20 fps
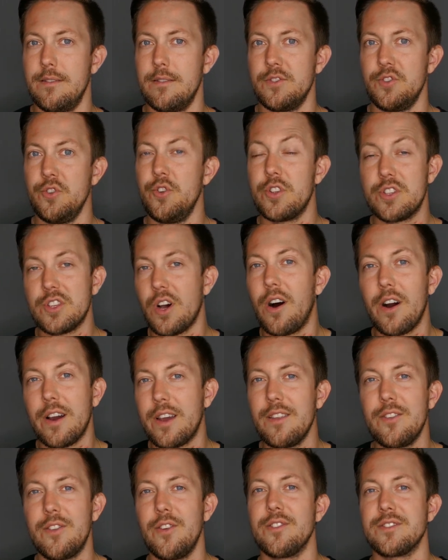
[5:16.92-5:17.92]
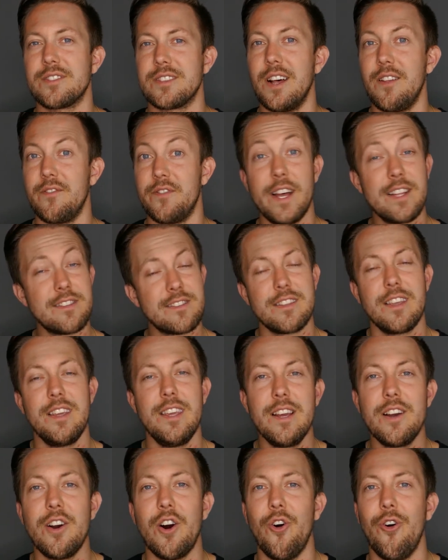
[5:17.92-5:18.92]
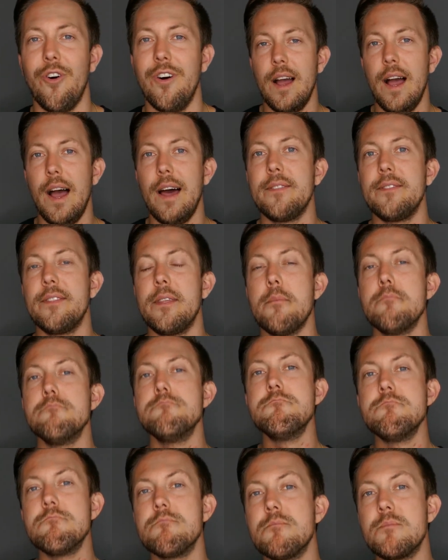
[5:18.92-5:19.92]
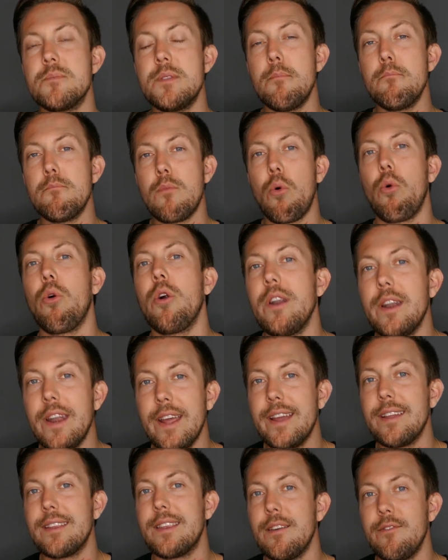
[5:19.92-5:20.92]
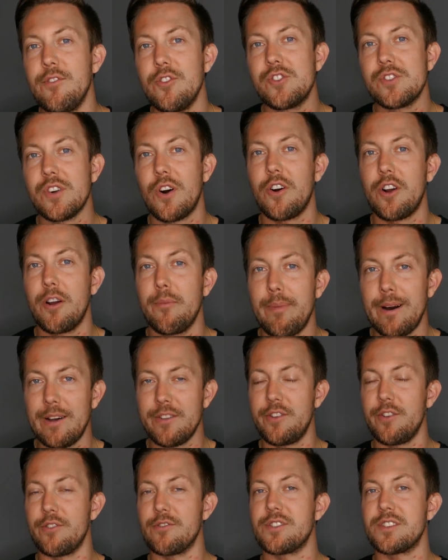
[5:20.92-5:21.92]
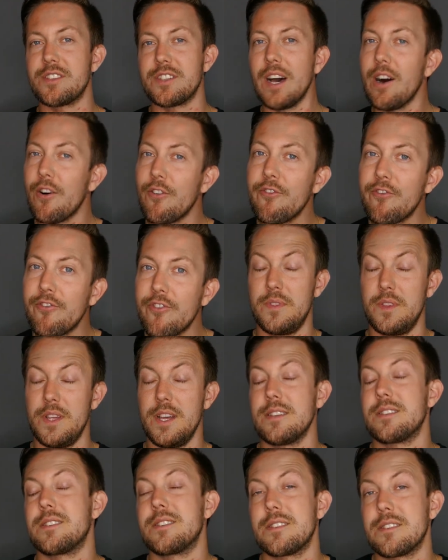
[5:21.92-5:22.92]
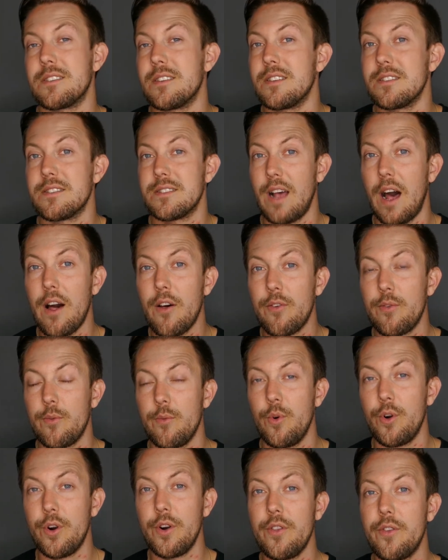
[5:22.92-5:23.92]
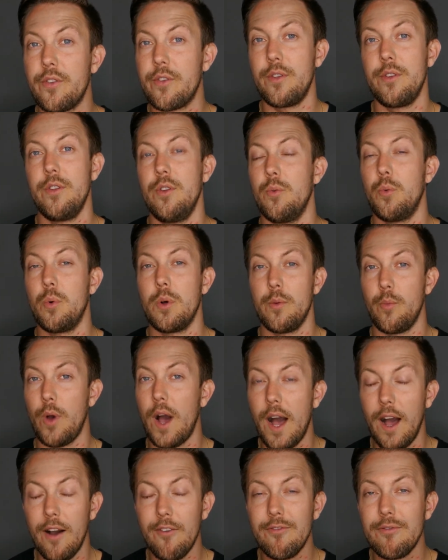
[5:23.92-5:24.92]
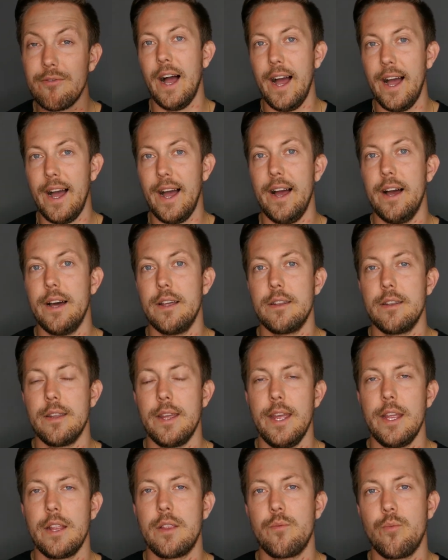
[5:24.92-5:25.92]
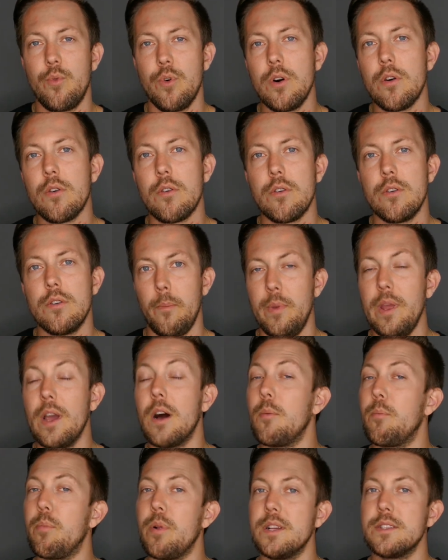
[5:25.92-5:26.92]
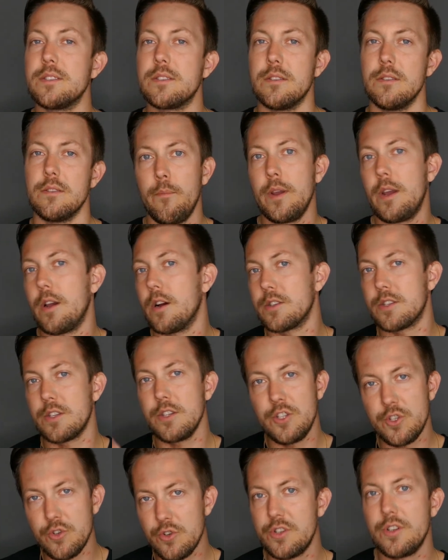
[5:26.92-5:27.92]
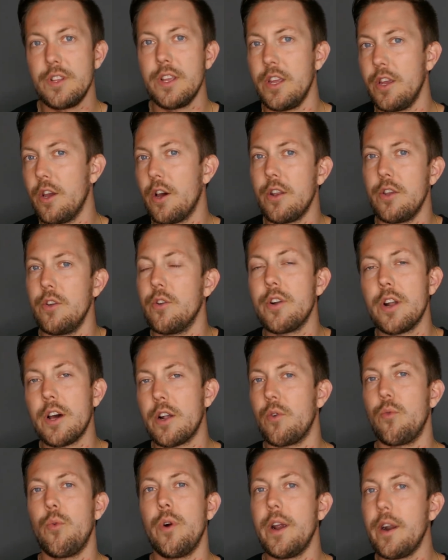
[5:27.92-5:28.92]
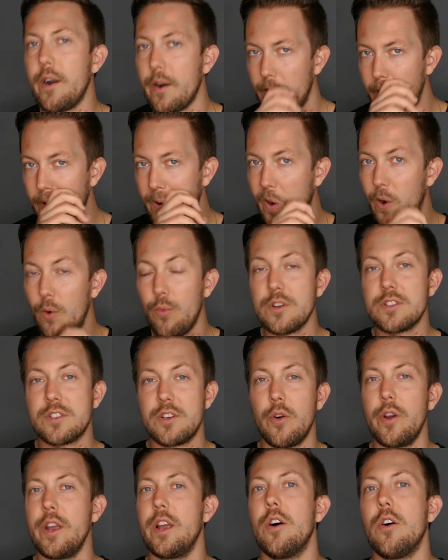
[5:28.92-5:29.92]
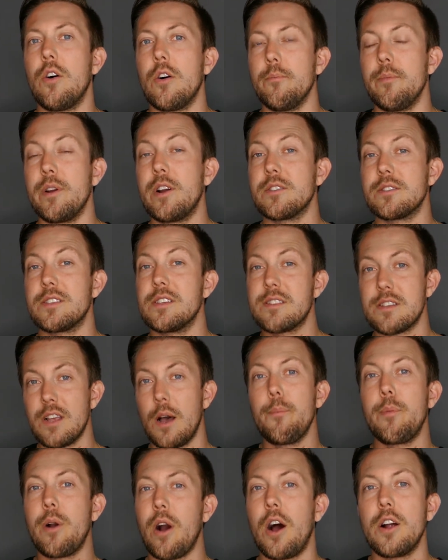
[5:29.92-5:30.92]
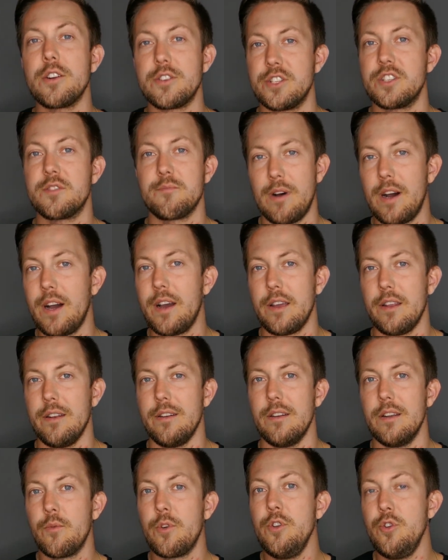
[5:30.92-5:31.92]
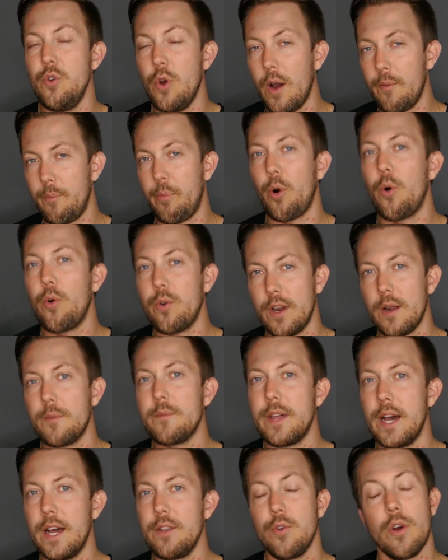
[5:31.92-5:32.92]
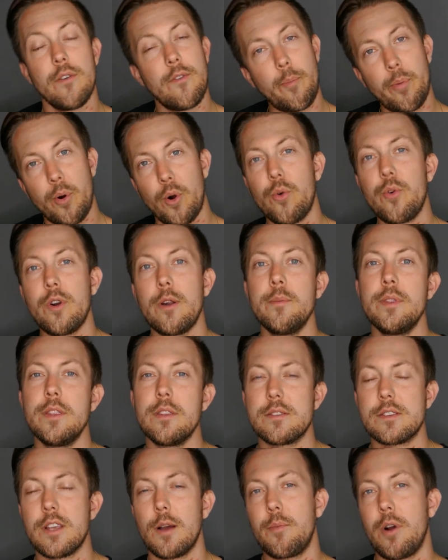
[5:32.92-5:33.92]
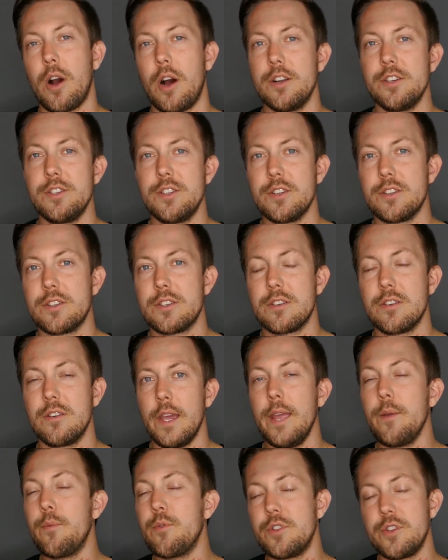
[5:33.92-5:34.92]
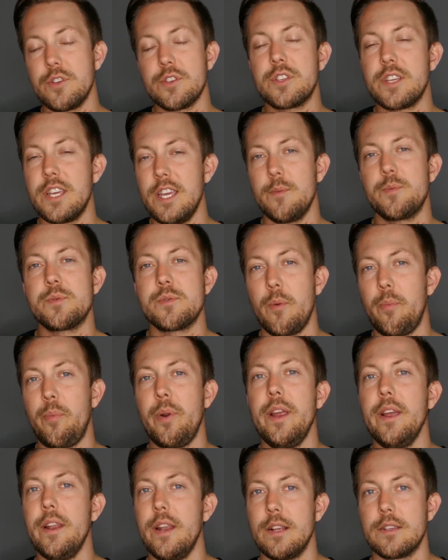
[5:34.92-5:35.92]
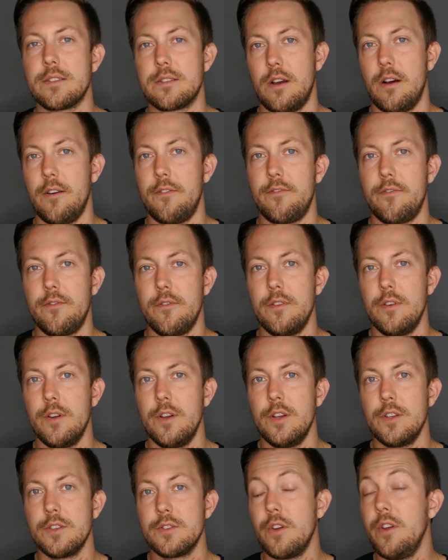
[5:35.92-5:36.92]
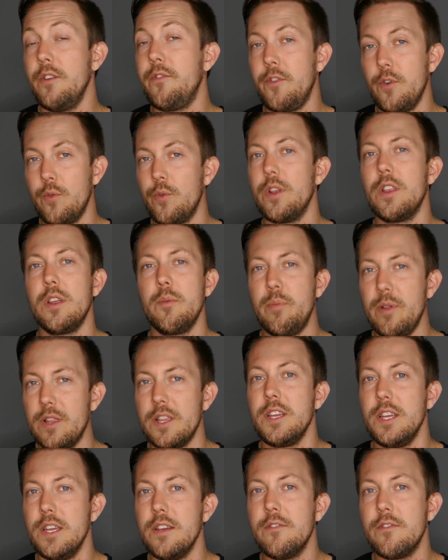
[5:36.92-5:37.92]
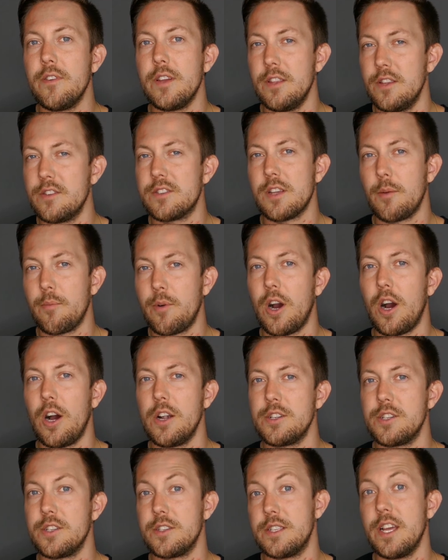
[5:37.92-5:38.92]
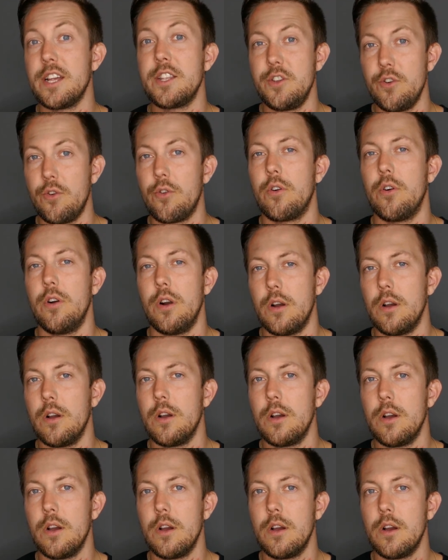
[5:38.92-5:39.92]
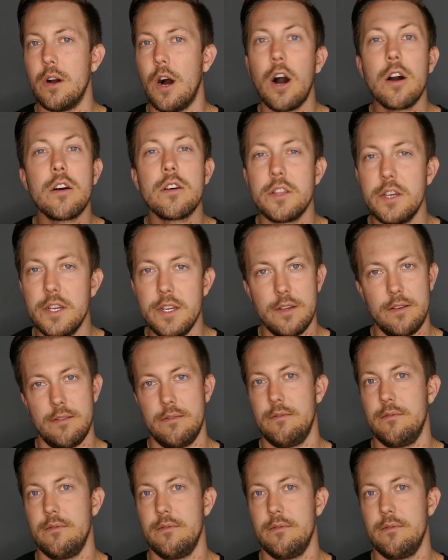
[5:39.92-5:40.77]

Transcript: So you're talking to yourself, that's the ego. And then the more negative you talk about yourself, less self-worth you will have and it will be unpleasant because usually you're, you're not aware of what's going on because the subconscious mind when you have programmed that you have a program in the subconscious it will just keeps repeating stuff so if you really believe in the subconscious that you're ugly